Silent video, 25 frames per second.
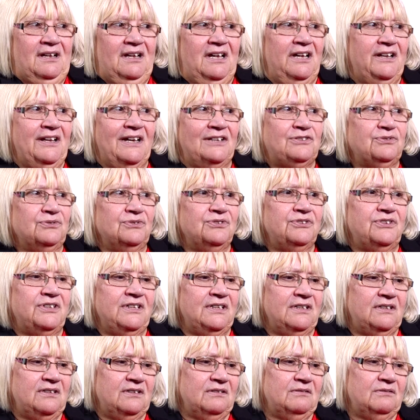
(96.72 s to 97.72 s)
And I don't
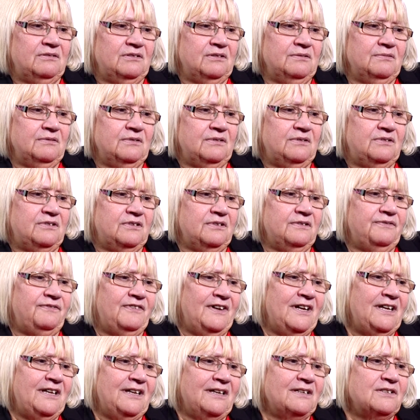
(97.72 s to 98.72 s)
think the
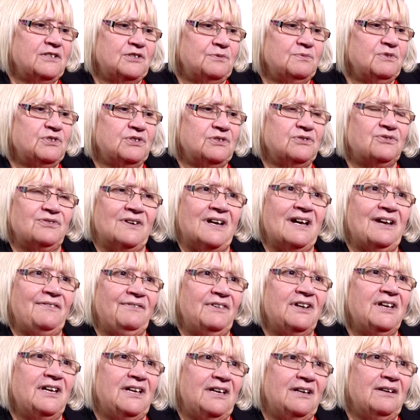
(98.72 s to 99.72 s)
finance was the driver
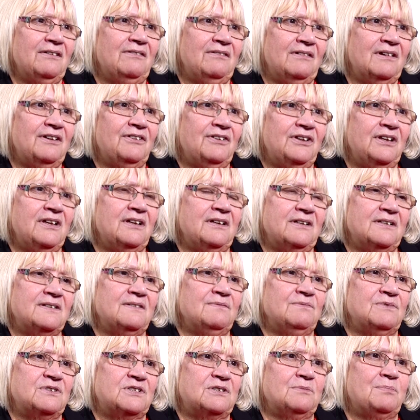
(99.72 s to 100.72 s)
here. I think it
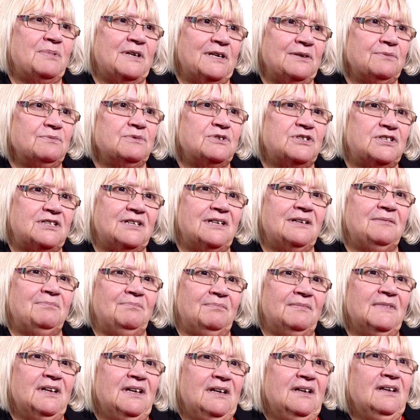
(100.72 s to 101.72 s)
was about,
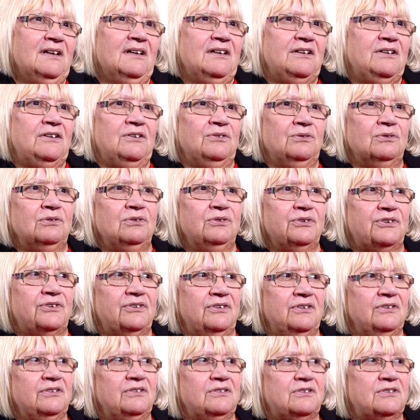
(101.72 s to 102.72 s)

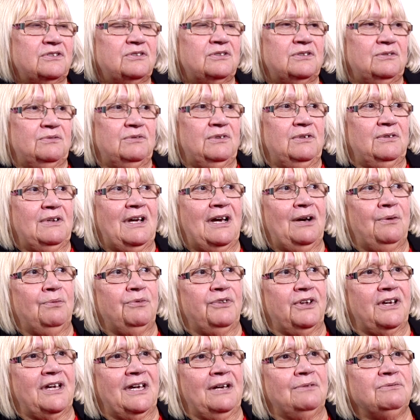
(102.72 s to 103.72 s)
looking at how
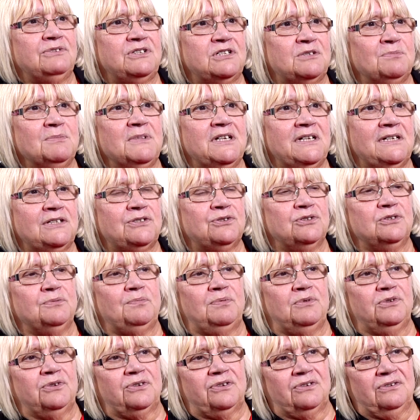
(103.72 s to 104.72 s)
the county's made
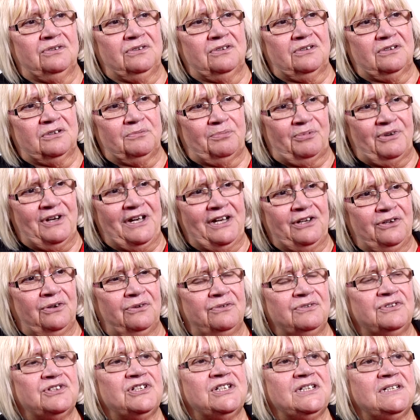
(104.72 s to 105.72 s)
up, looking at the
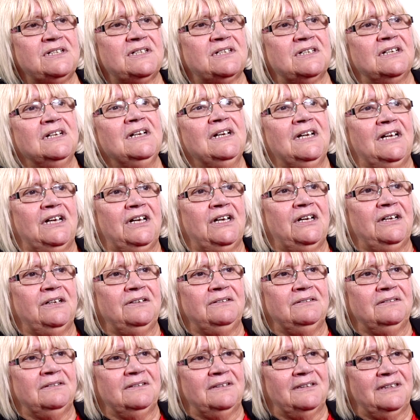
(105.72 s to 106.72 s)
priorities
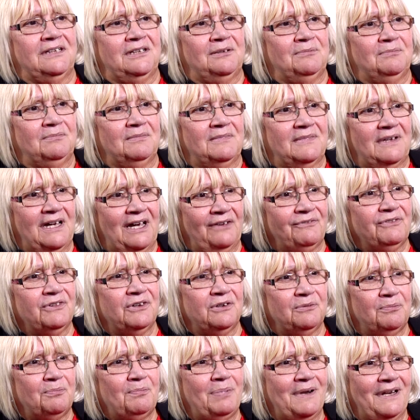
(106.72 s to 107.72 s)
and having
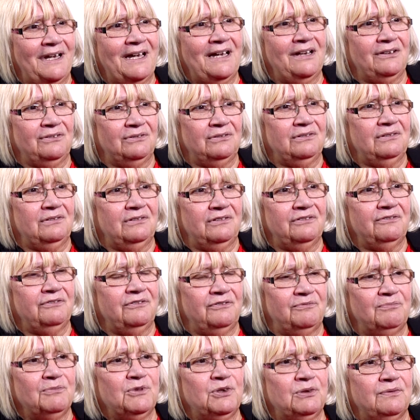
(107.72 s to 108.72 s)
a plan
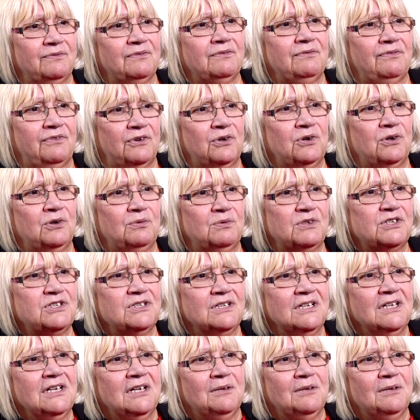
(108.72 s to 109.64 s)
of moving forward.